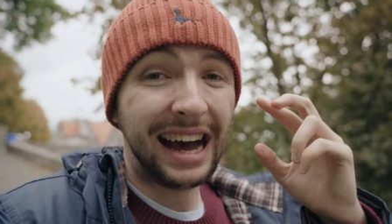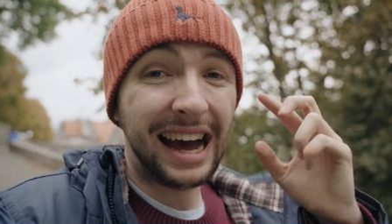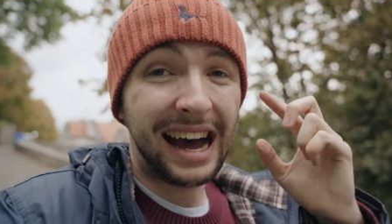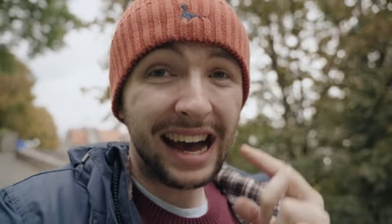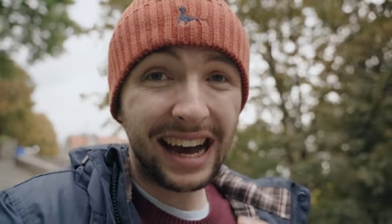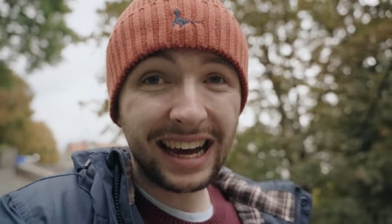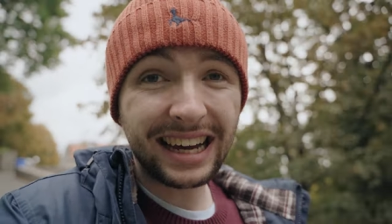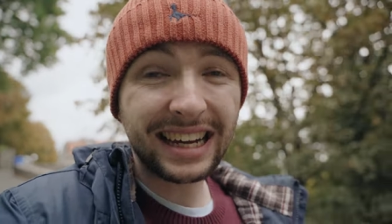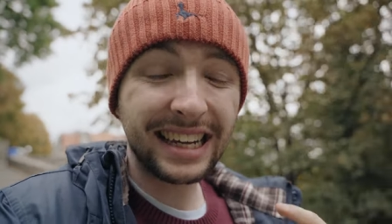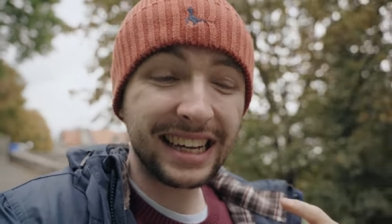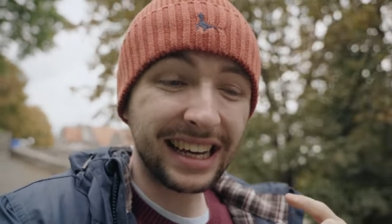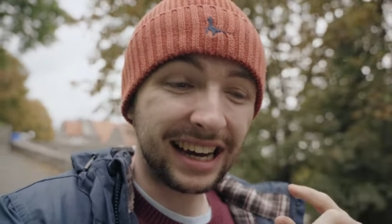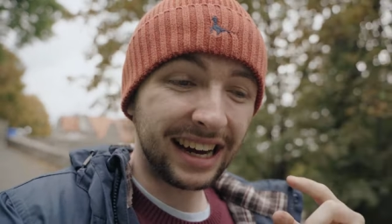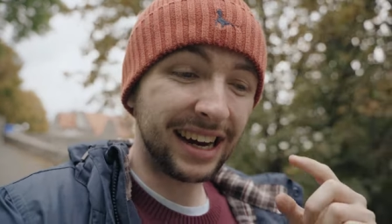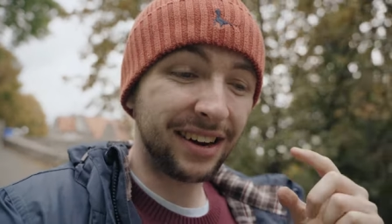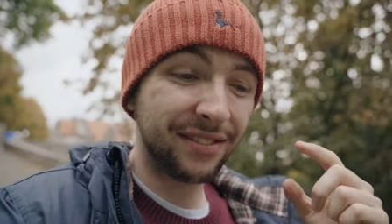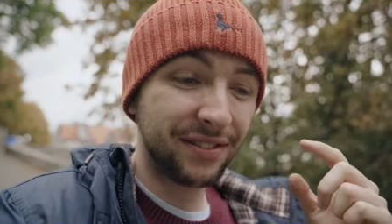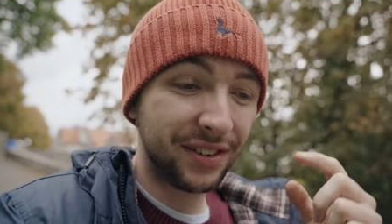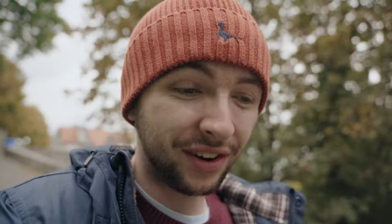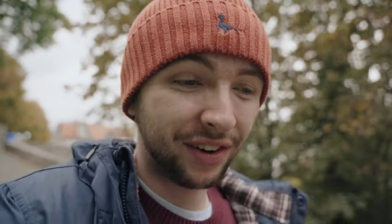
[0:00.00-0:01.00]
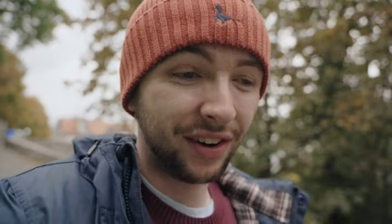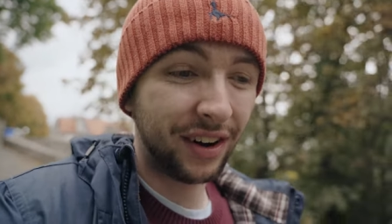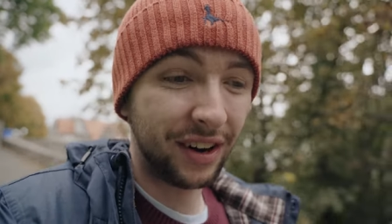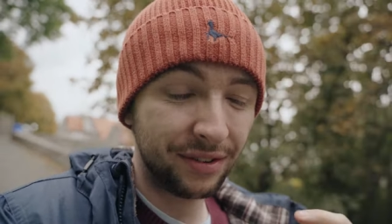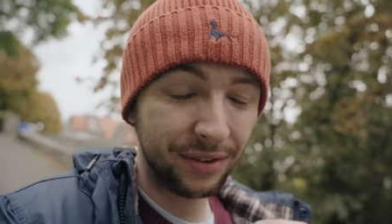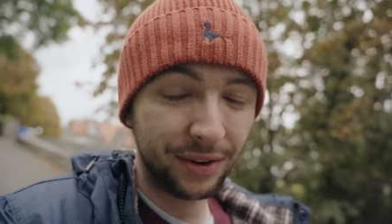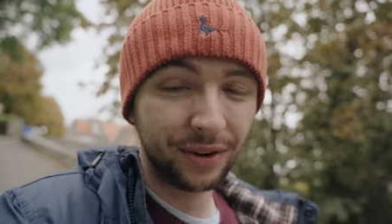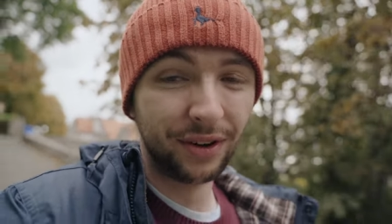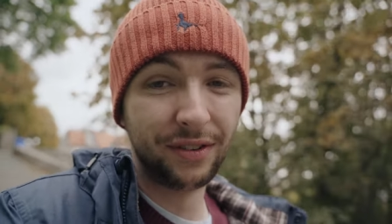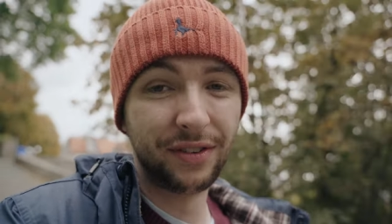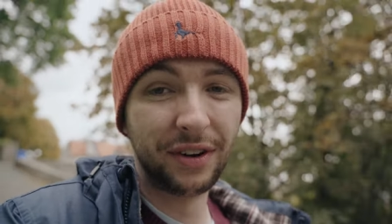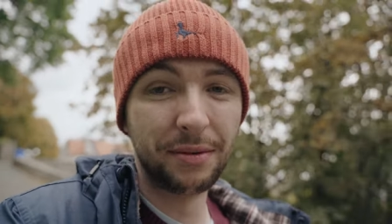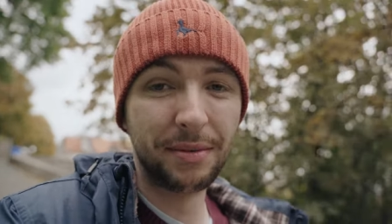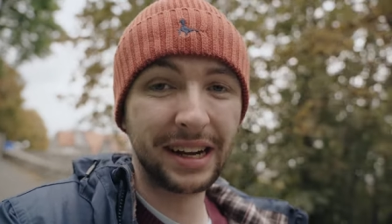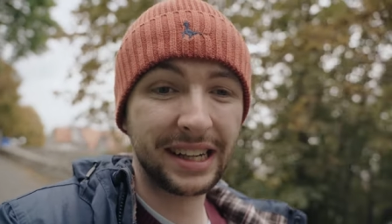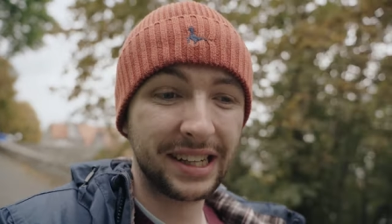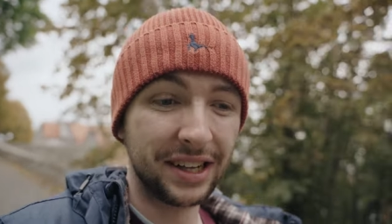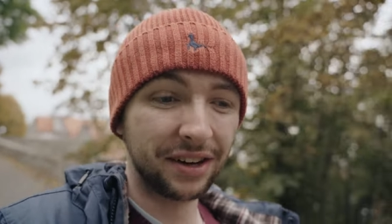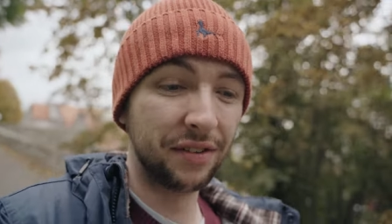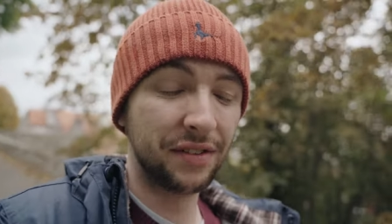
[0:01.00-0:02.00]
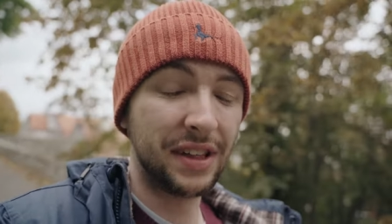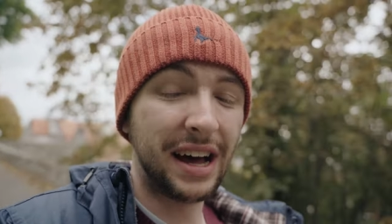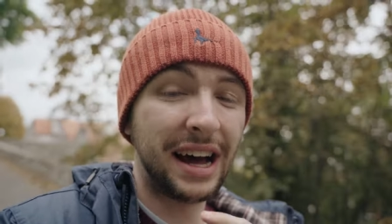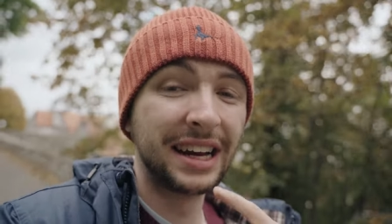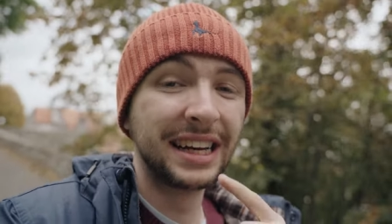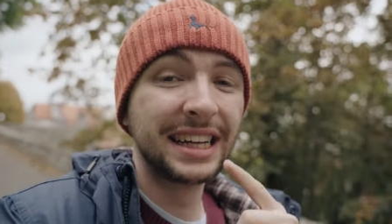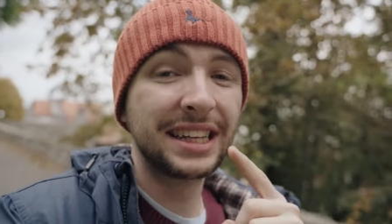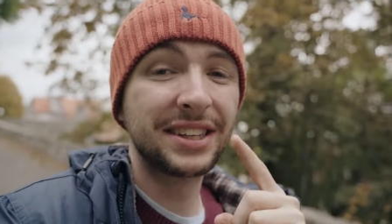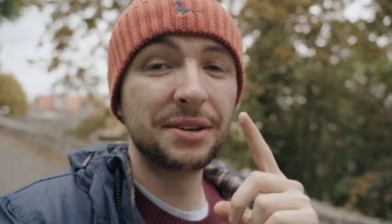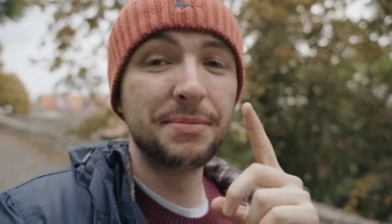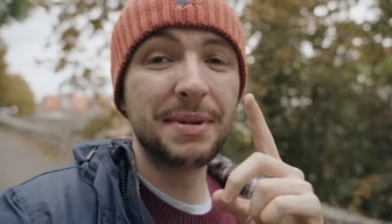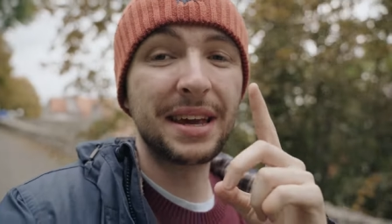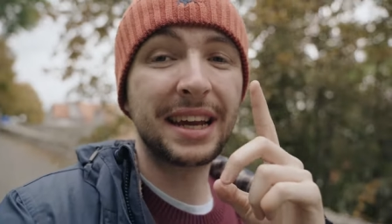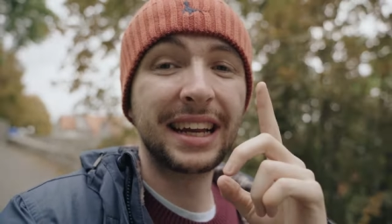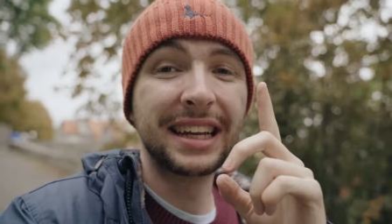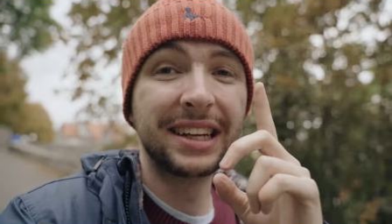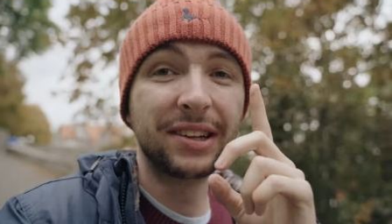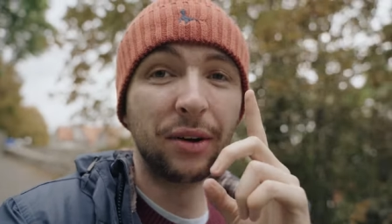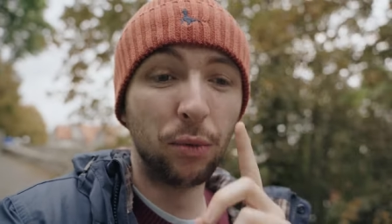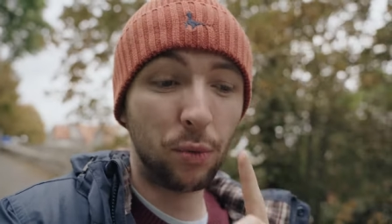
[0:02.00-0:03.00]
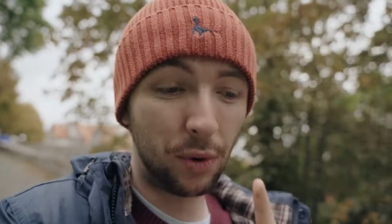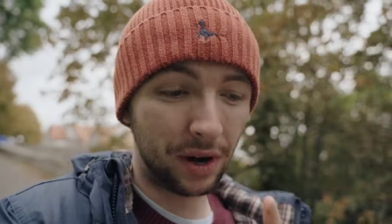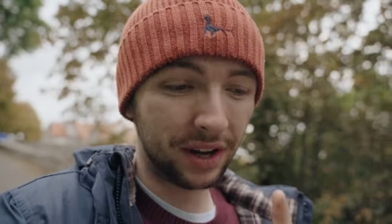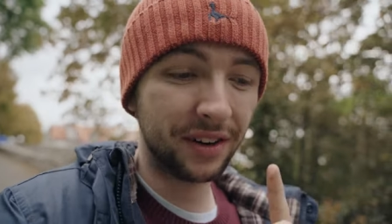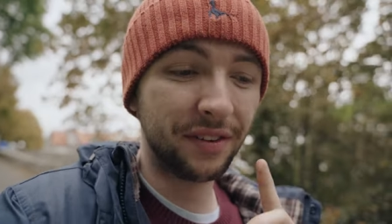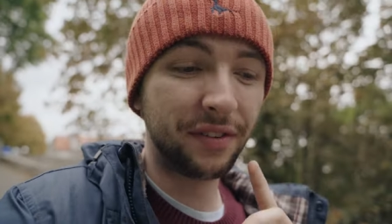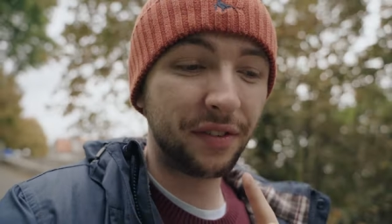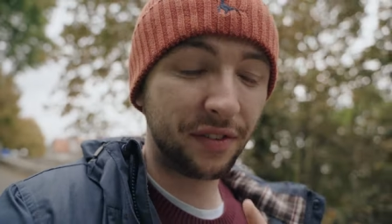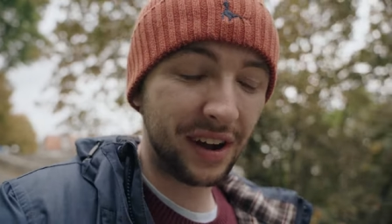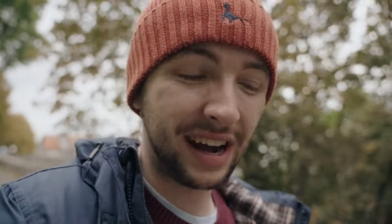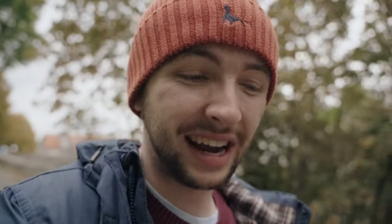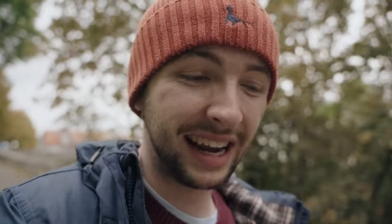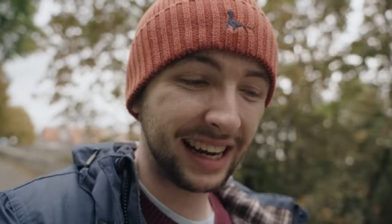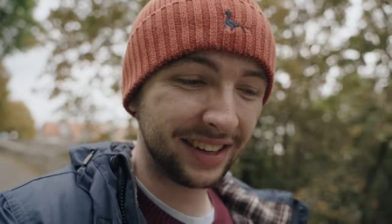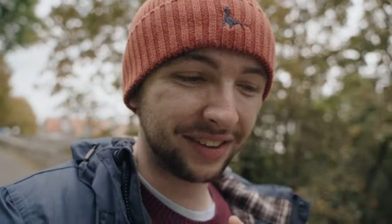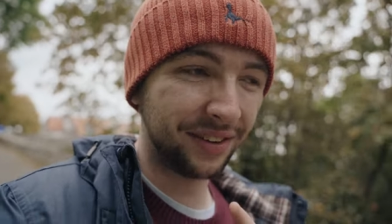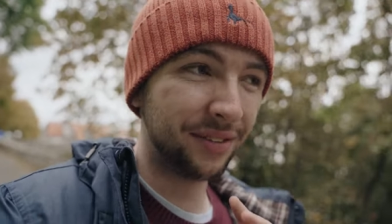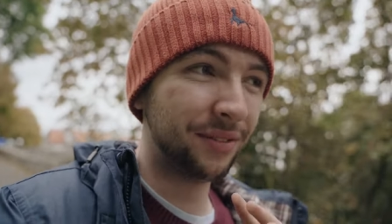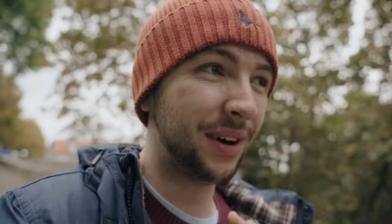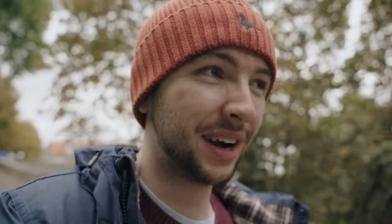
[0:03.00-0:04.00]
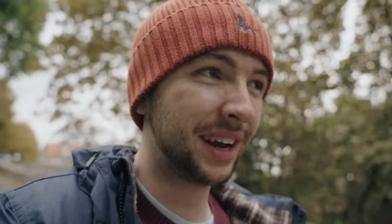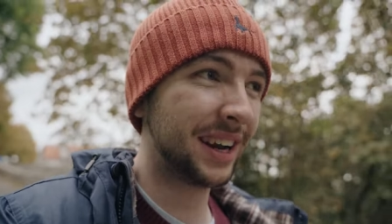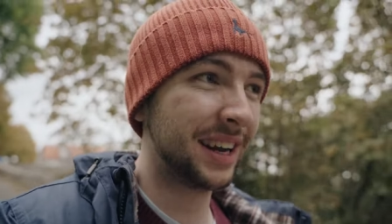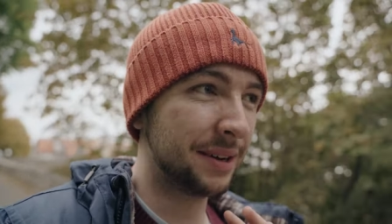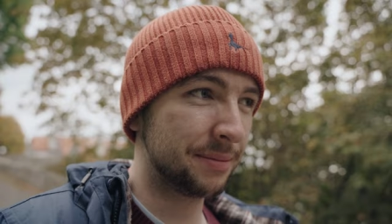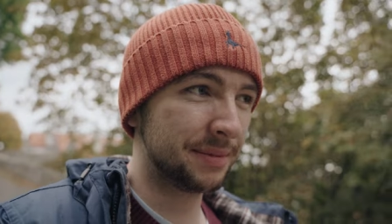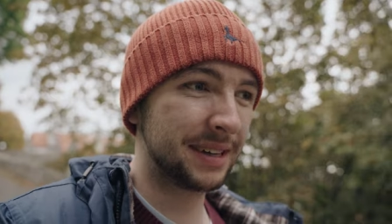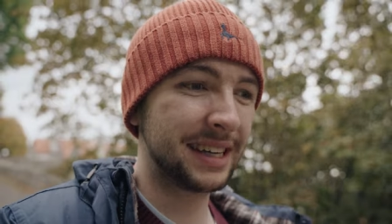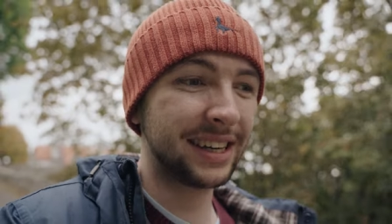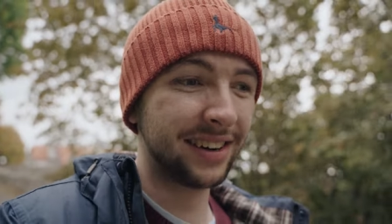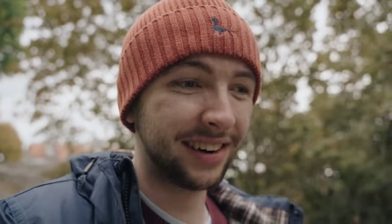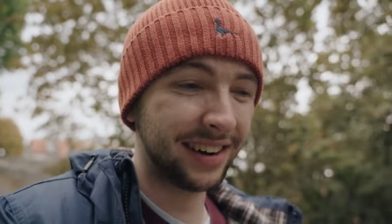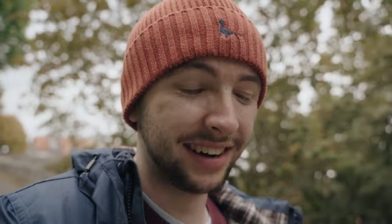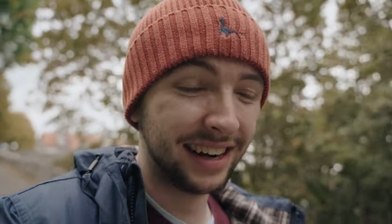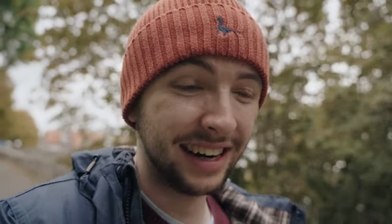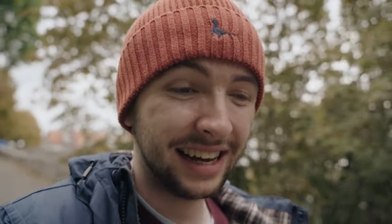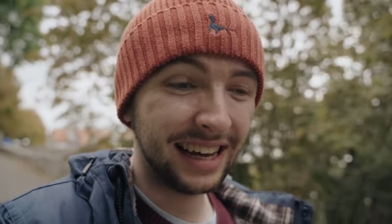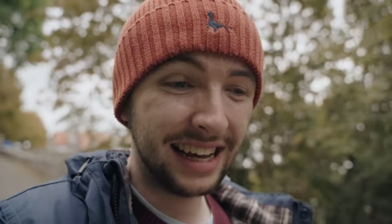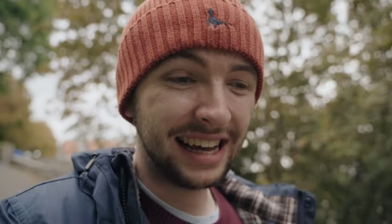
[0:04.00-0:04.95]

I have got a rule for myself that I need to make at least one friend while I'm here,